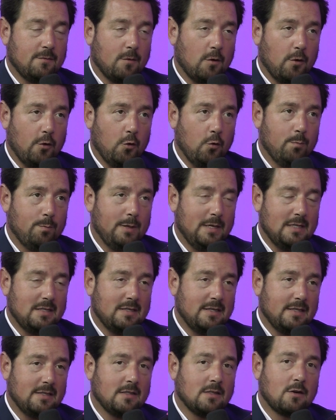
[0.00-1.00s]
for new
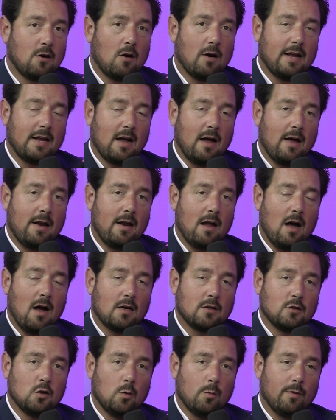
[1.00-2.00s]
business starting on
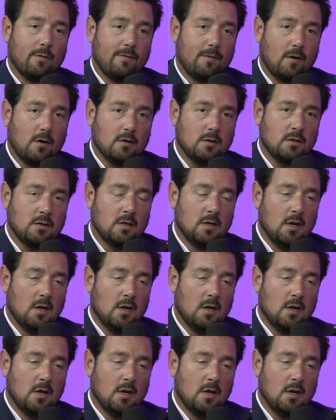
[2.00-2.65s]
October 1st.